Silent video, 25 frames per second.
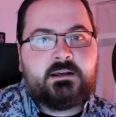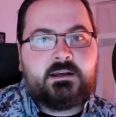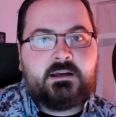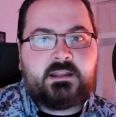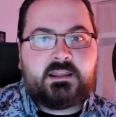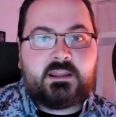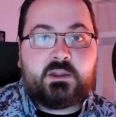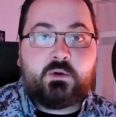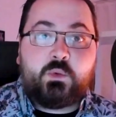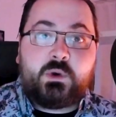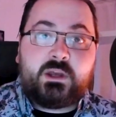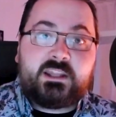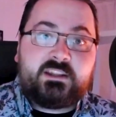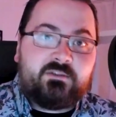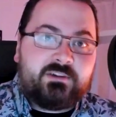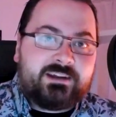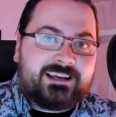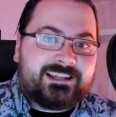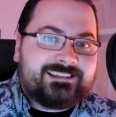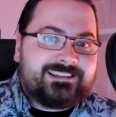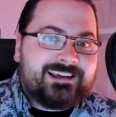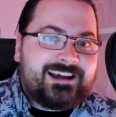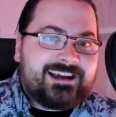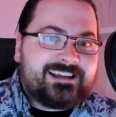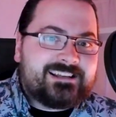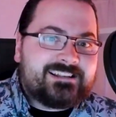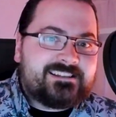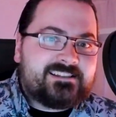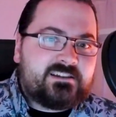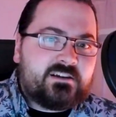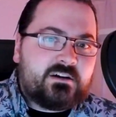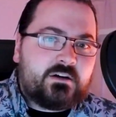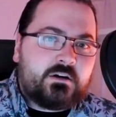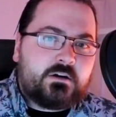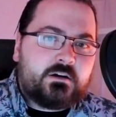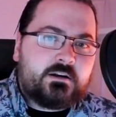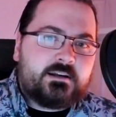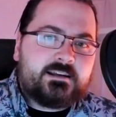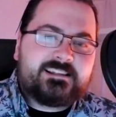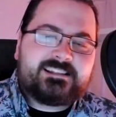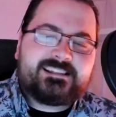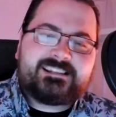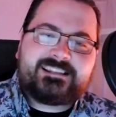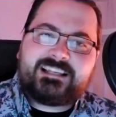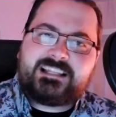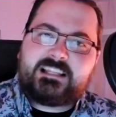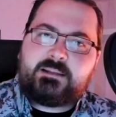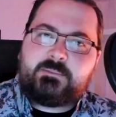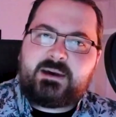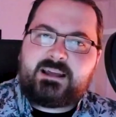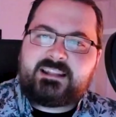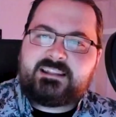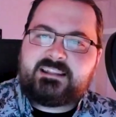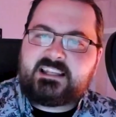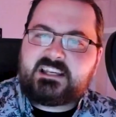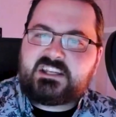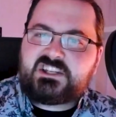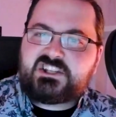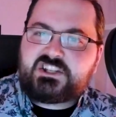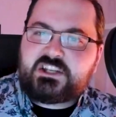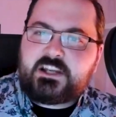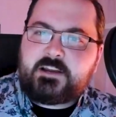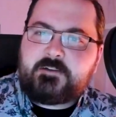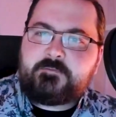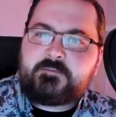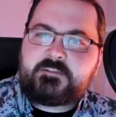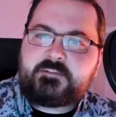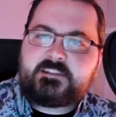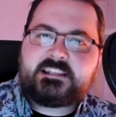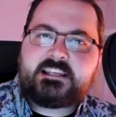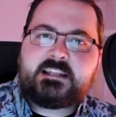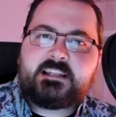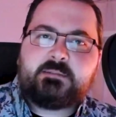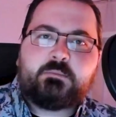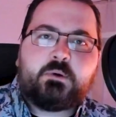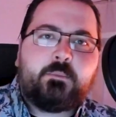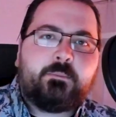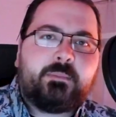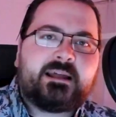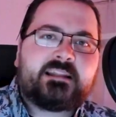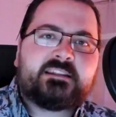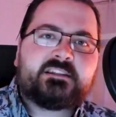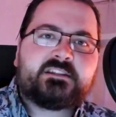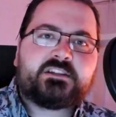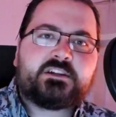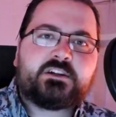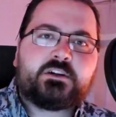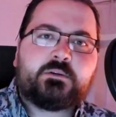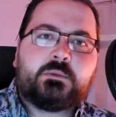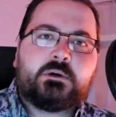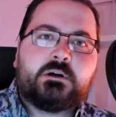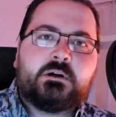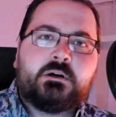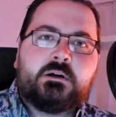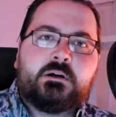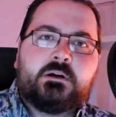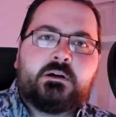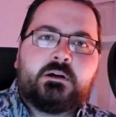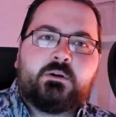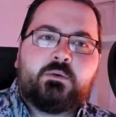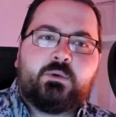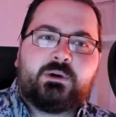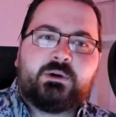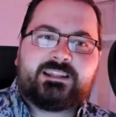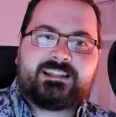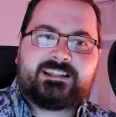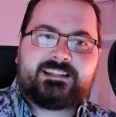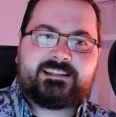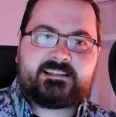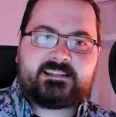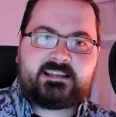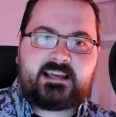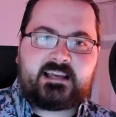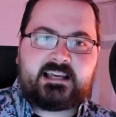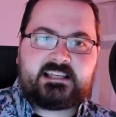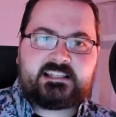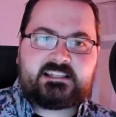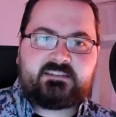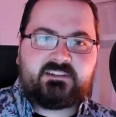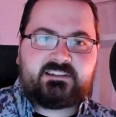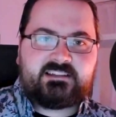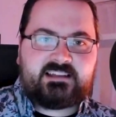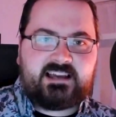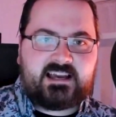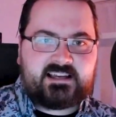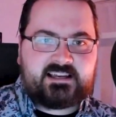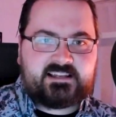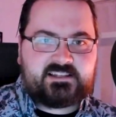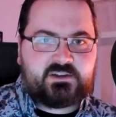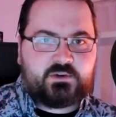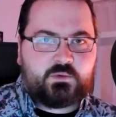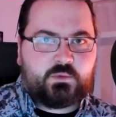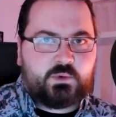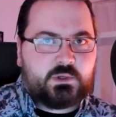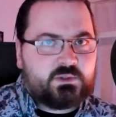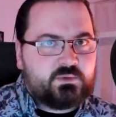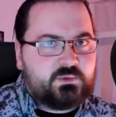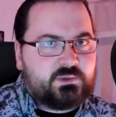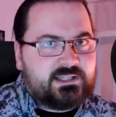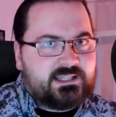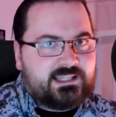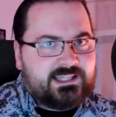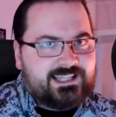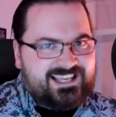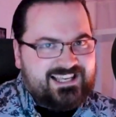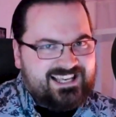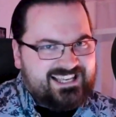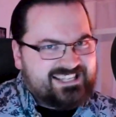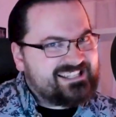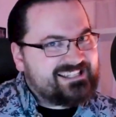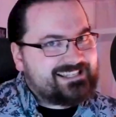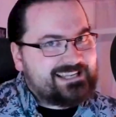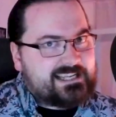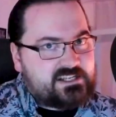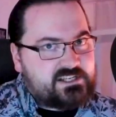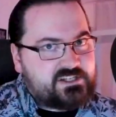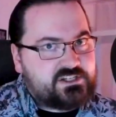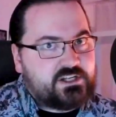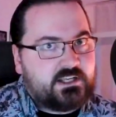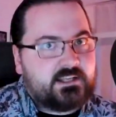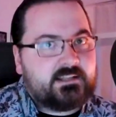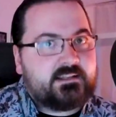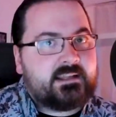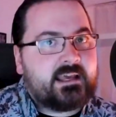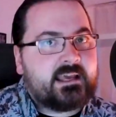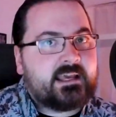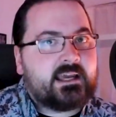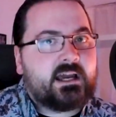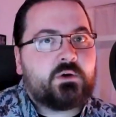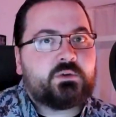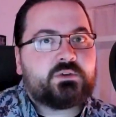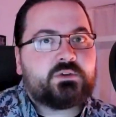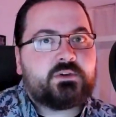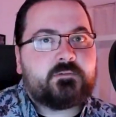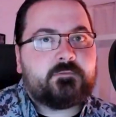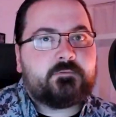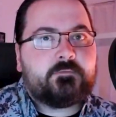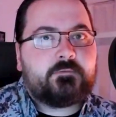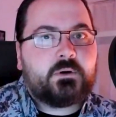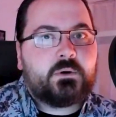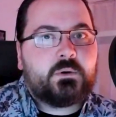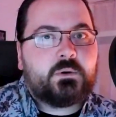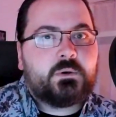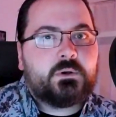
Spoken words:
The withering attacks are cinematic shifts in momentum, while the decisive attacks are what will essentially take out your foe.